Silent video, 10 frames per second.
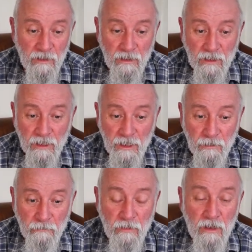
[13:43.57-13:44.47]

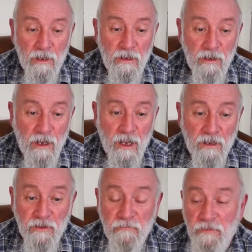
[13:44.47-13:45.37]
I had
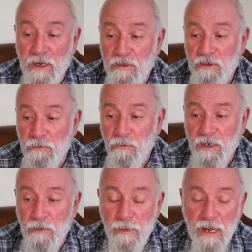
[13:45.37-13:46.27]
some friends who were in
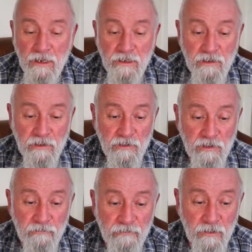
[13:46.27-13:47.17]
a band. I took
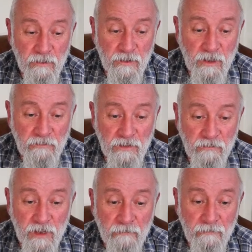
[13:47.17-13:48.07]
some photographs of
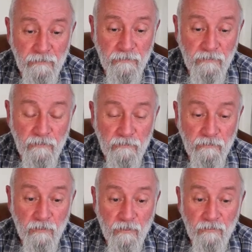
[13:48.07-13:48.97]
them
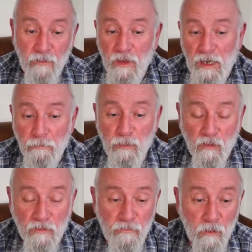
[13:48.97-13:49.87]
for their
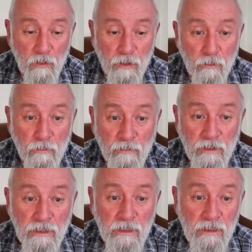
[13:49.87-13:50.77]
portfolio.
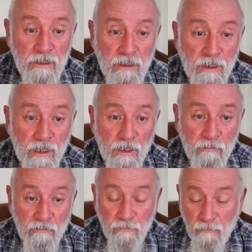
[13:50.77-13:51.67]

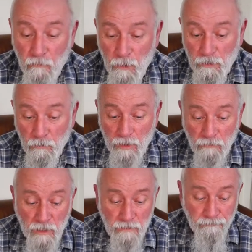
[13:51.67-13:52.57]
Worked quite
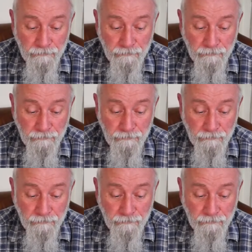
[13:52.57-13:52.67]
well.